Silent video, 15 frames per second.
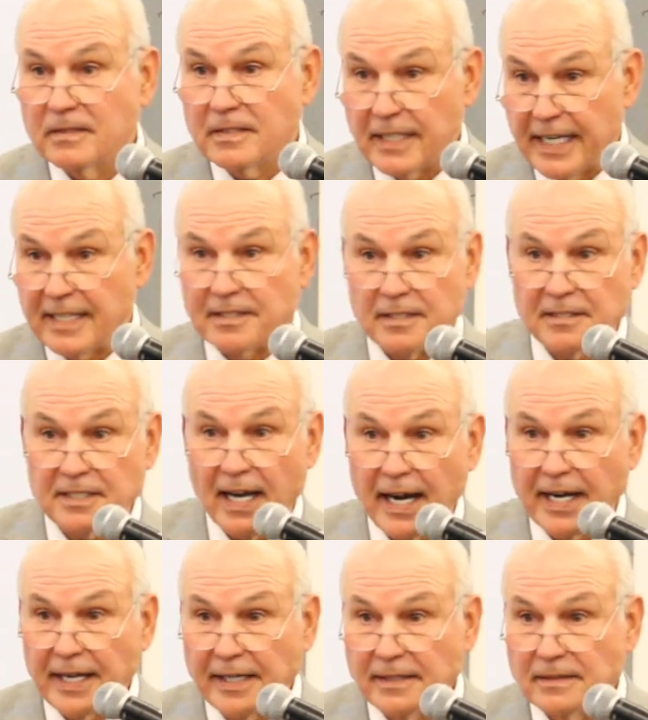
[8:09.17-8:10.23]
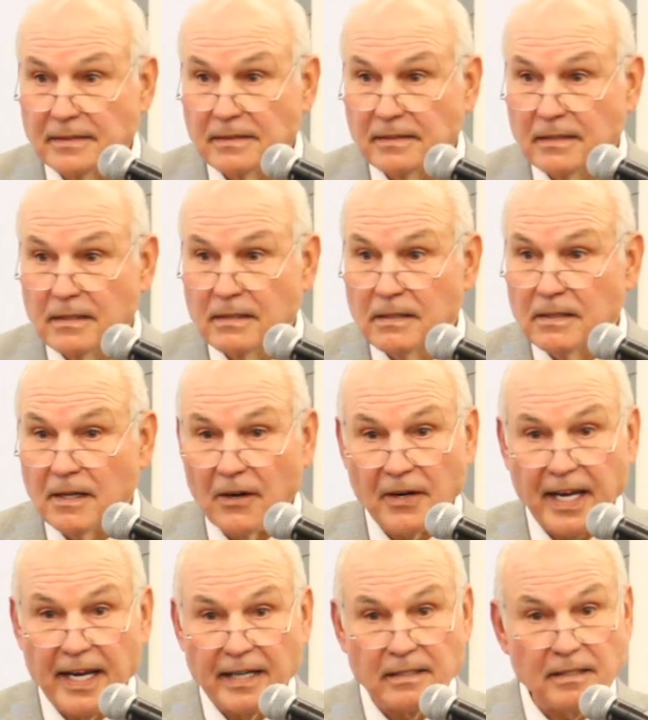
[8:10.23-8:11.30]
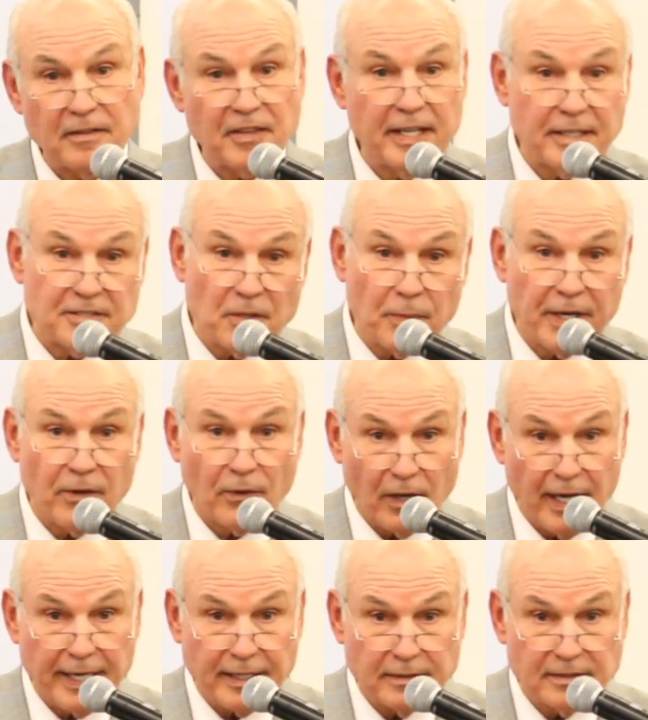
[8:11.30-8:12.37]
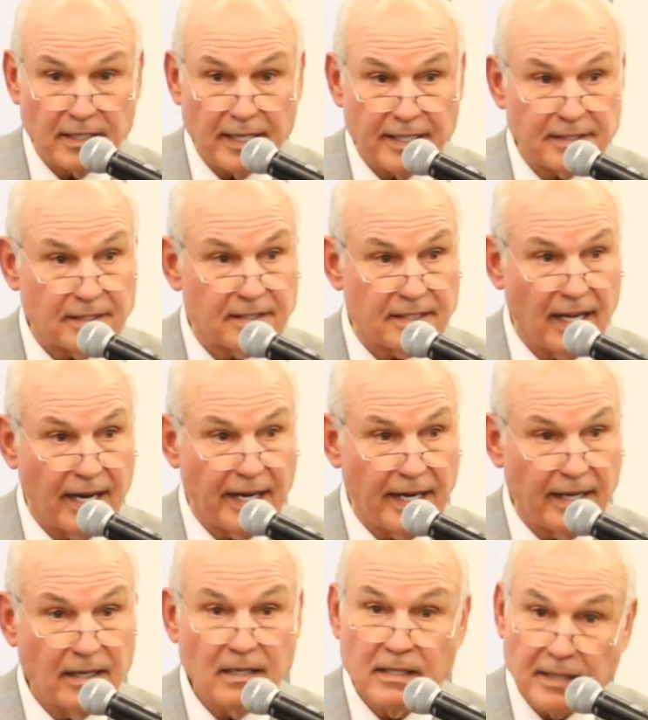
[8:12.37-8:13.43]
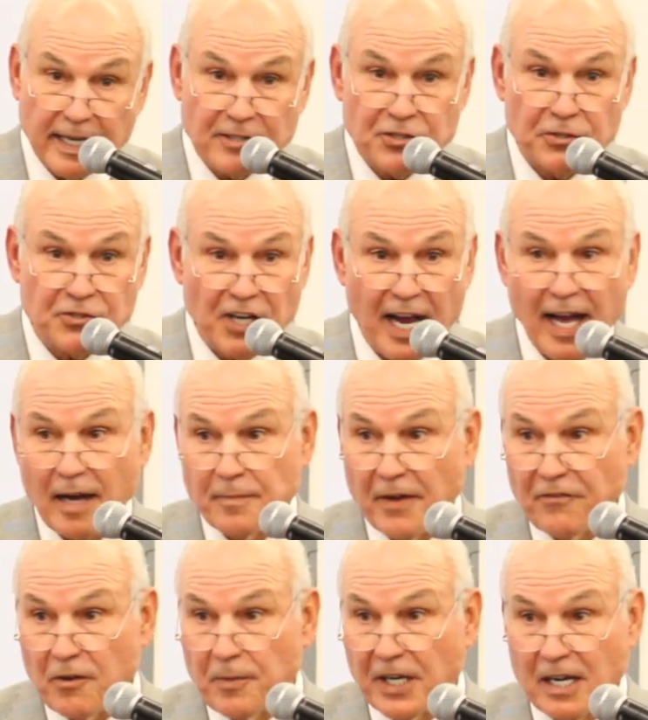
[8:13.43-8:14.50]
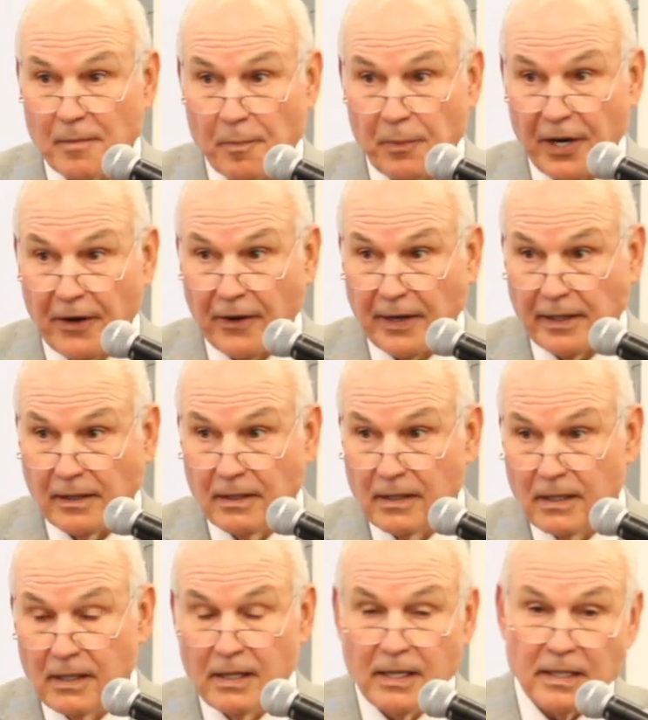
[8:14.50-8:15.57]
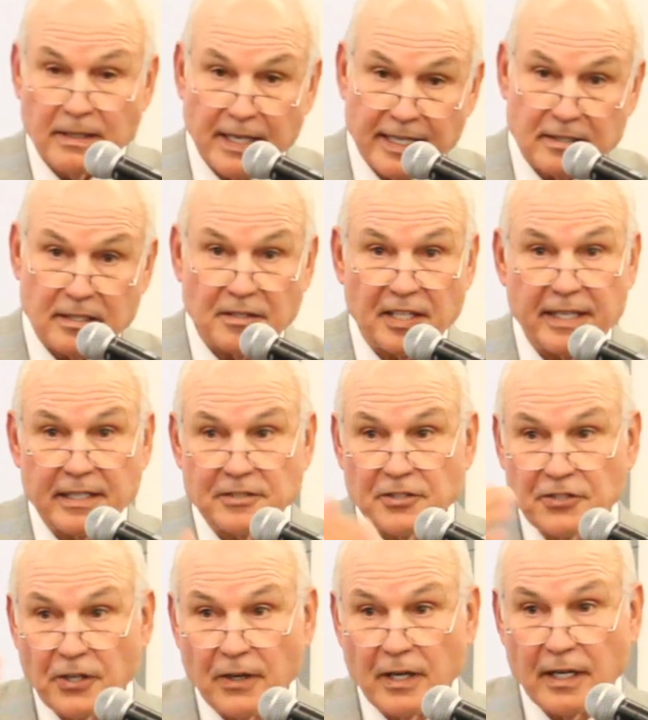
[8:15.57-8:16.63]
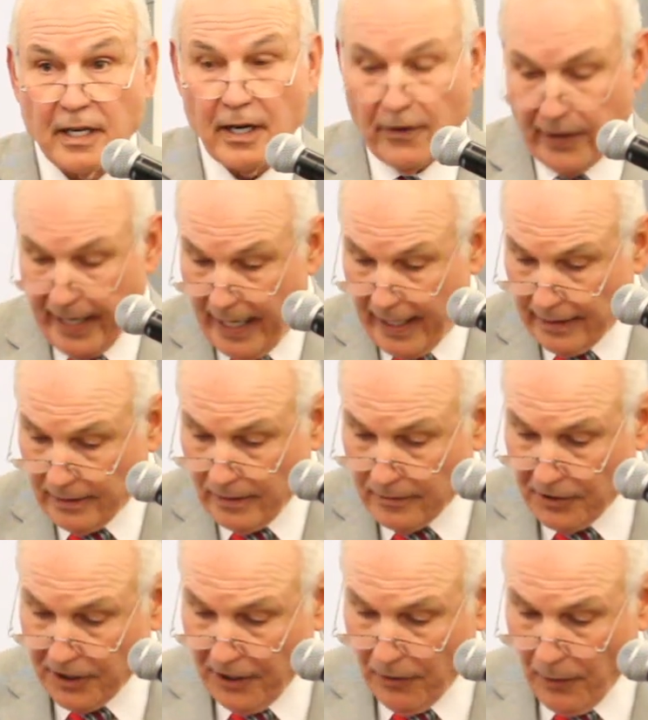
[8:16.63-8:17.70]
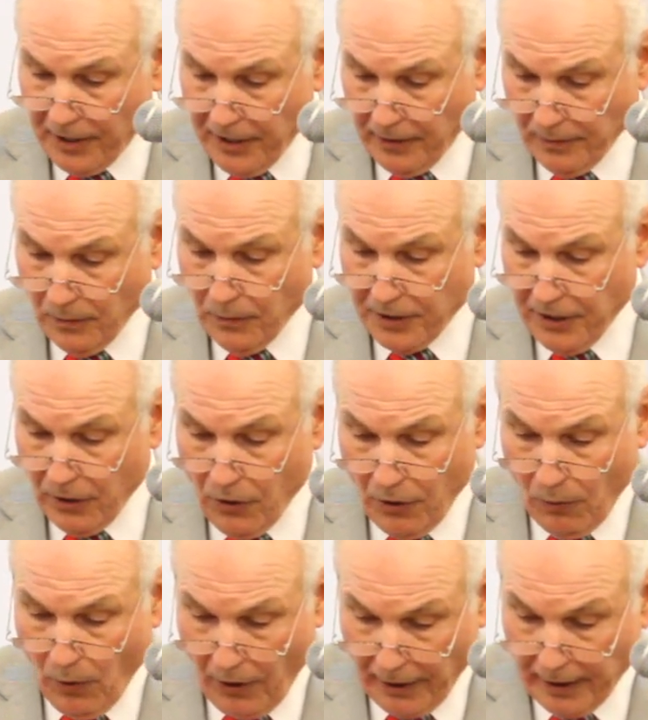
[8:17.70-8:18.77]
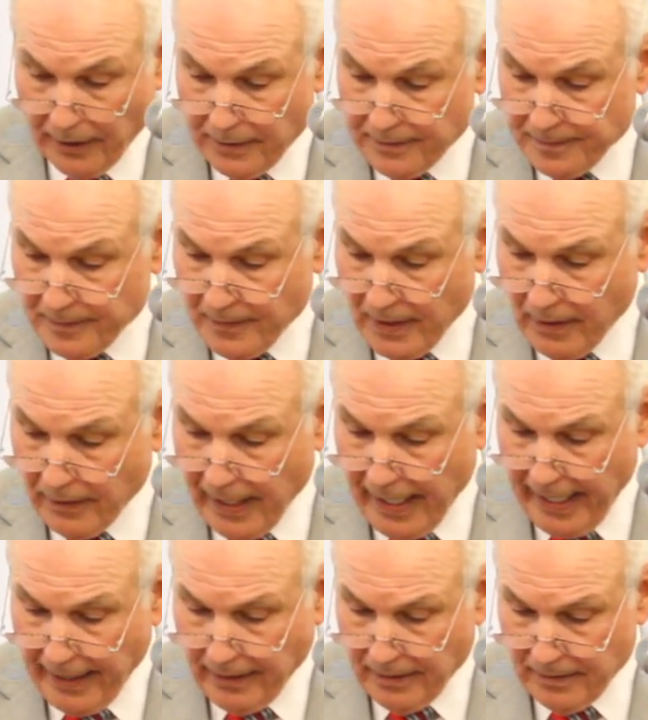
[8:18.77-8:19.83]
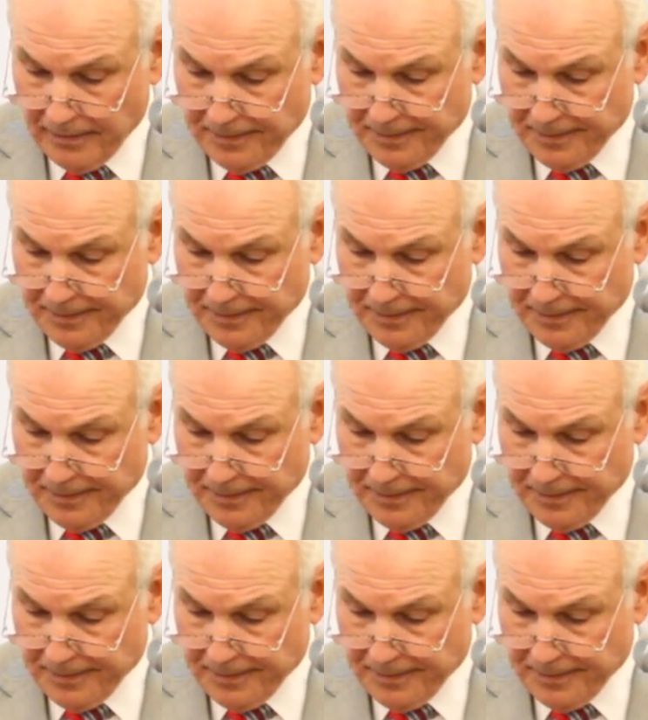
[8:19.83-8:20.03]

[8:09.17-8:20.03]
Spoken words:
today's society. Okay? The things that we don't like in today's society. That's your job if you become a parent. That's the things that you're gonna carry on to you when you go to work. Okay?